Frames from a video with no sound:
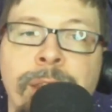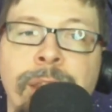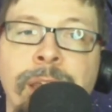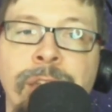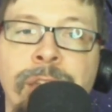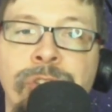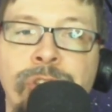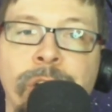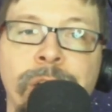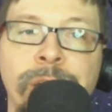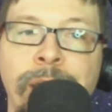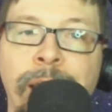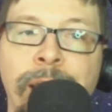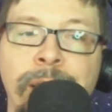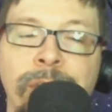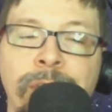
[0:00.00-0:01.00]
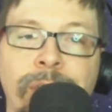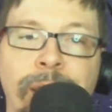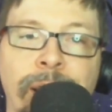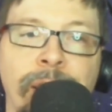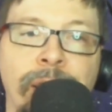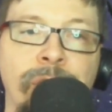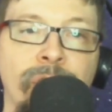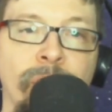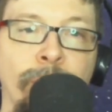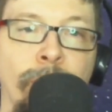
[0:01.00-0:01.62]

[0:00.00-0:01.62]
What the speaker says: that John Gaddis and Andrea